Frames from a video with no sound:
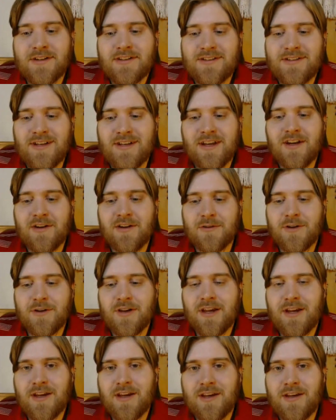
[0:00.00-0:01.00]
It's like,
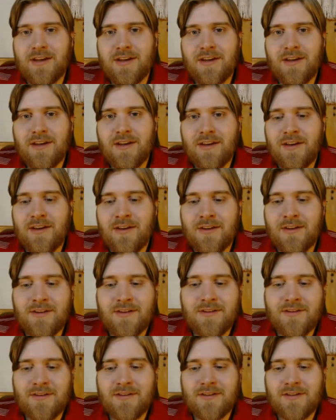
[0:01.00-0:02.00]
okay.
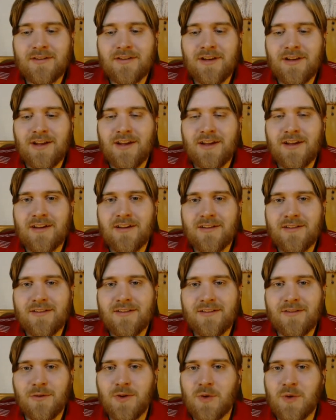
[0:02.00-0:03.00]
Like,
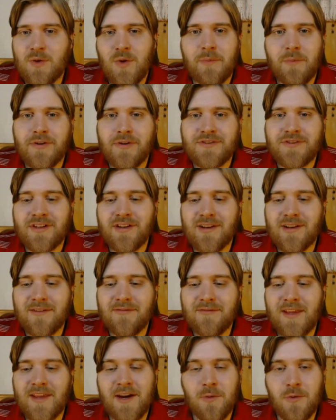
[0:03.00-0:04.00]
only one person could
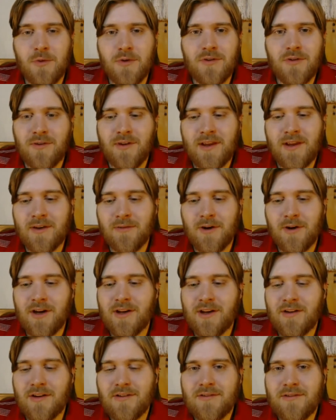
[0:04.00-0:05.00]
live in that world then,
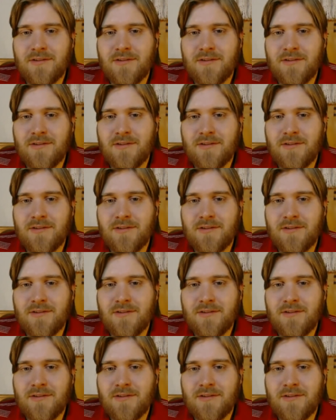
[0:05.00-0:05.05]
right?